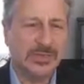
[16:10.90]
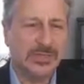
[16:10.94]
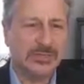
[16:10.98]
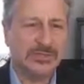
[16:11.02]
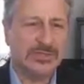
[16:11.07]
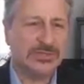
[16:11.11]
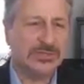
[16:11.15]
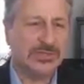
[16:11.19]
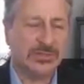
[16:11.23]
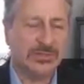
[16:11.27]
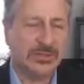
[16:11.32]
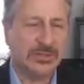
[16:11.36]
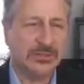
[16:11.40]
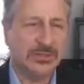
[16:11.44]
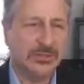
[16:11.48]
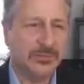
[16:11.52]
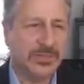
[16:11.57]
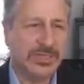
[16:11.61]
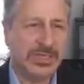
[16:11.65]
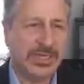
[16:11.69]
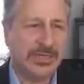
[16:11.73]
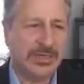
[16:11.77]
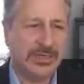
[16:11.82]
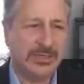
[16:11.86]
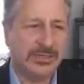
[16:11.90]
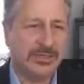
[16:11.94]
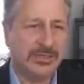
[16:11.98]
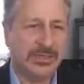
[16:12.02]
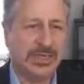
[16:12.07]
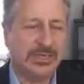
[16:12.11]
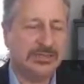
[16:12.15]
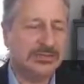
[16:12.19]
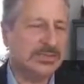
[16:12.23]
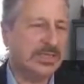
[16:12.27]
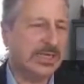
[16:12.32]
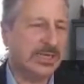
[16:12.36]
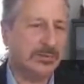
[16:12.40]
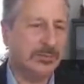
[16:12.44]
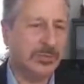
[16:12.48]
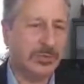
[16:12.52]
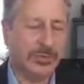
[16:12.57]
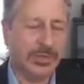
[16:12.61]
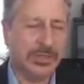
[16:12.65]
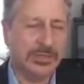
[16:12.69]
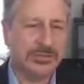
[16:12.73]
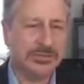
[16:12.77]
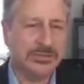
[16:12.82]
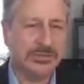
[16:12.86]
and just eliminating contact
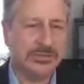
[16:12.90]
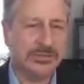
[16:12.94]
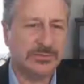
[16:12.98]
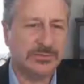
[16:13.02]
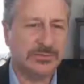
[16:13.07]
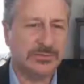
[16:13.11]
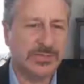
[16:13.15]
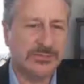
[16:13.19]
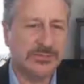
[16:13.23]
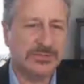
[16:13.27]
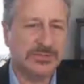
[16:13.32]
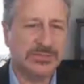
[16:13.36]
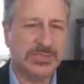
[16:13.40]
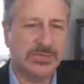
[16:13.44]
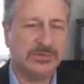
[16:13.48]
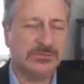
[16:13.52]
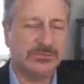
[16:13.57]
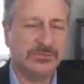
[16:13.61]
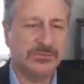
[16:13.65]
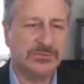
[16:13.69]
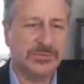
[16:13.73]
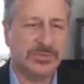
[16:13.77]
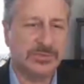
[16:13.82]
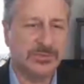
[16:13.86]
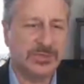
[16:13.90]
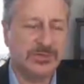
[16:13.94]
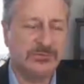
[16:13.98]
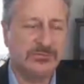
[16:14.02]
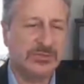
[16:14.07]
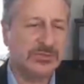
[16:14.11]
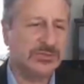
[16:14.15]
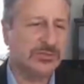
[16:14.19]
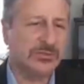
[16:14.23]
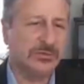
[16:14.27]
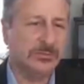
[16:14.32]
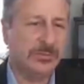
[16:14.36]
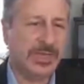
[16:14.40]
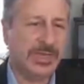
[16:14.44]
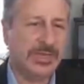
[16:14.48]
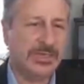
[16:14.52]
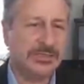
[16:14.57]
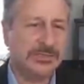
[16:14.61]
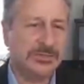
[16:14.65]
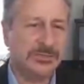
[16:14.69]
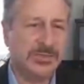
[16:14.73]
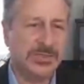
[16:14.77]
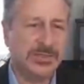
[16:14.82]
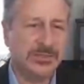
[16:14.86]
points. I mean, so to me, visitor
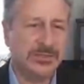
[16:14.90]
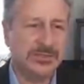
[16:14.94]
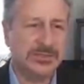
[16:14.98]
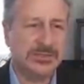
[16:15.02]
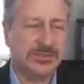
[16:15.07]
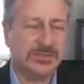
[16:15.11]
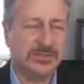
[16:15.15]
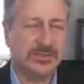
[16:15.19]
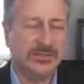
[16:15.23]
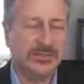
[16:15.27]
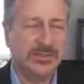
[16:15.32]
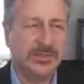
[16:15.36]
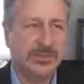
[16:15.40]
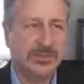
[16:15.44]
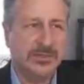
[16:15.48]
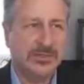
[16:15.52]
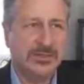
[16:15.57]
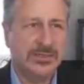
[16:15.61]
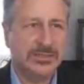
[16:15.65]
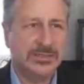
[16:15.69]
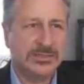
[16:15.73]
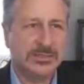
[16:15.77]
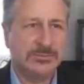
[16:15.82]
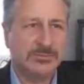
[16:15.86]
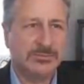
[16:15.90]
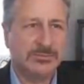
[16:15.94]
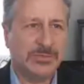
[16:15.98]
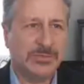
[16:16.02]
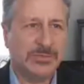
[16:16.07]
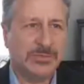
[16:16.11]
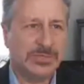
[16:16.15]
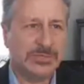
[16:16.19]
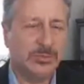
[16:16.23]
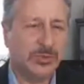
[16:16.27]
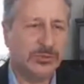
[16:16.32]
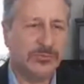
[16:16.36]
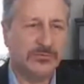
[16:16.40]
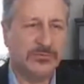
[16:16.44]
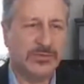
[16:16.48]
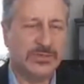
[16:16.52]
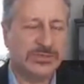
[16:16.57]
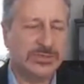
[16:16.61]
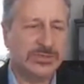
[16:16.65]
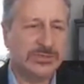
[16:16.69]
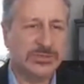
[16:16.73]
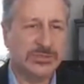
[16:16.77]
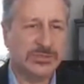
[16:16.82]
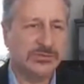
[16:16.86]
management is a much more
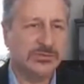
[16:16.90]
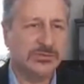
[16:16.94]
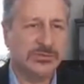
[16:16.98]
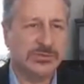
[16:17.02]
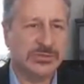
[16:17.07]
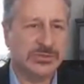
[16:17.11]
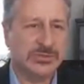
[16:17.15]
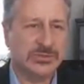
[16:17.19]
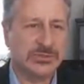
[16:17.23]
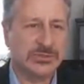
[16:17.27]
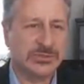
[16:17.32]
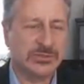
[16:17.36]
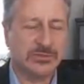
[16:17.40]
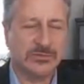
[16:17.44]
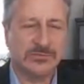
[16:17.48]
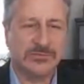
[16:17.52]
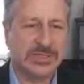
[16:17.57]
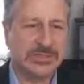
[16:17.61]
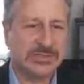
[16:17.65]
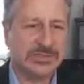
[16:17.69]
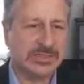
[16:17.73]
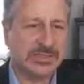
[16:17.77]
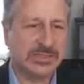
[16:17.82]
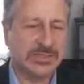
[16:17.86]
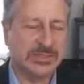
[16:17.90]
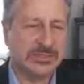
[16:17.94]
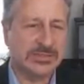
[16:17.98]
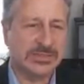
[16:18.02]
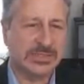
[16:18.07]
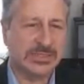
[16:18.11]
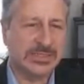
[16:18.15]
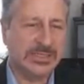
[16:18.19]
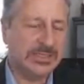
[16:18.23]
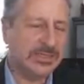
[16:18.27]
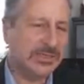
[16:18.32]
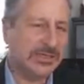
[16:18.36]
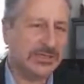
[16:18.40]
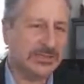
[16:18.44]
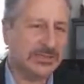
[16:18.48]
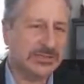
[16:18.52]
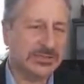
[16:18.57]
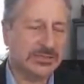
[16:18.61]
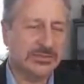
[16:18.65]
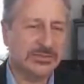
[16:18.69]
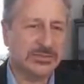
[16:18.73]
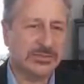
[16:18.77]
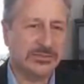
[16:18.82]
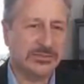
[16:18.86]
efficient solution served as a
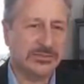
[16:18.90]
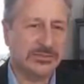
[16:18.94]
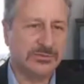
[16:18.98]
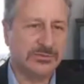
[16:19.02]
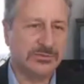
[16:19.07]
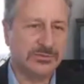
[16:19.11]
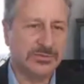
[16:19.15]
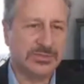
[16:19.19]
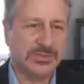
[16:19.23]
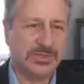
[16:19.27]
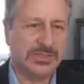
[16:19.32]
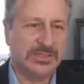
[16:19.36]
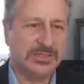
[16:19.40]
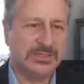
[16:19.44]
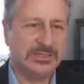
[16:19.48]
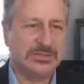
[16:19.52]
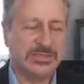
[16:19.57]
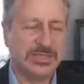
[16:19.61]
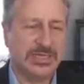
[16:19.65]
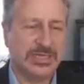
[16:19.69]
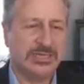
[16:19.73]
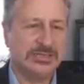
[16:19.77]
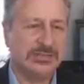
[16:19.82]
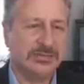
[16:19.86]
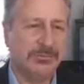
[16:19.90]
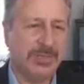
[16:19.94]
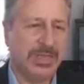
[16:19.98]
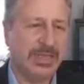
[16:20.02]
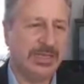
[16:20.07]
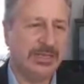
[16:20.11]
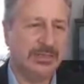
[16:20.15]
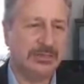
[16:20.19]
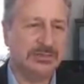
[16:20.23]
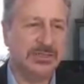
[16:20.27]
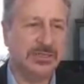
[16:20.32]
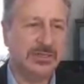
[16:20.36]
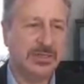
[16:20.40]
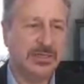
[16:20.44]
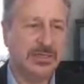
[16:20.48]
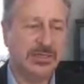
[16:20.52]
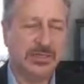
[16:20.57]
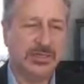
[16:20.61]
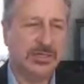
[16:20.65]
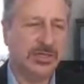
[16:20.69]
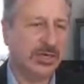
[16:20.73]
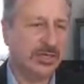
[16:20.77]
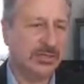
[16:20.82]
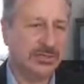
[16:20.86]
kiosk solution than it is as a manned
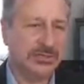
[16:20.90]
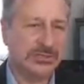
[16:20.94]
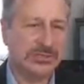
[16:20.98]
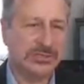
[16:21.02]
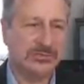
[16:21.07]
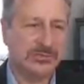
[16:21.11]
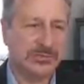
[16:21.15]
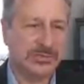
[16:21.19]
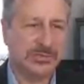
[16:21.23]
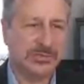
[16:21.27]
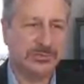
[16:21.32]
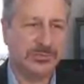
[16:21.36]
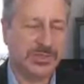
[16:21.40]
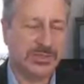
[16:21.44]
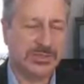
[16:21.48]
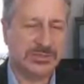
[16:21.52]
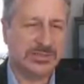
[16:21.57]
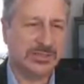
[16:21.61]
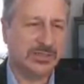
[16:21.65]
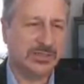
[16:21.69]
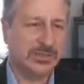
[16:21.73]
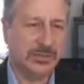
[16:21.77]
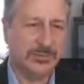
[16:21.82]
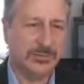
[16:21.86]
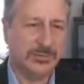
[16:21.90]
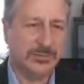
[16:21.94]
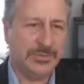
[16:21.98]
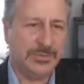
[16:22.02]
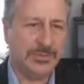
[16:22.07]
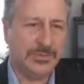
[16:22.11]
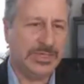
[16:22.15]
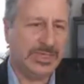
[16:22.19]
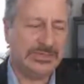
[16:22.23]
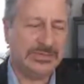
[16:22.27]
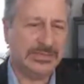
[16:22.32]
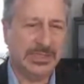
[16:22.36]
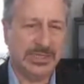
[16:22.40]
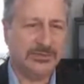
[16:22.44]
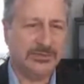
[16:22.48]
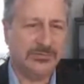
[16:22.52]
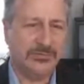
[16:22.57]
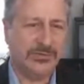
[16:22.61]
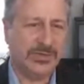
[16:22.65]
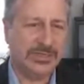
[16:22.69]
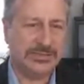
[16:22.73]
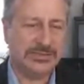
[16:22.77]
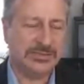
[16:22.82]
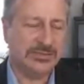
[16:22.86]
guard solution, because it eliminates the
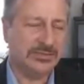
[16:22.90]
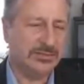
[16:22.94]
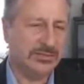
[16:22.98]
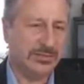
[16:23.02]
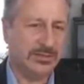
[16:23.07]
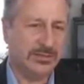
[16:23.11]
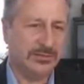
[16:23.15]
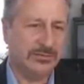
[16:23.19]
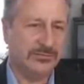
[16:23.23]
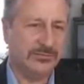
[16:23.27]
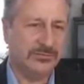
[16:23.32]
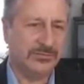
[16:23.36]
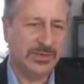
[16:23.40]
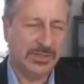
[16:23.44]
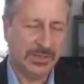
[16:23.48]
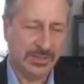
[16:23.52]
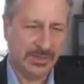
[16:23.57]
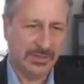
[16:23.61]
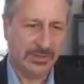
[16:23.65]
interface of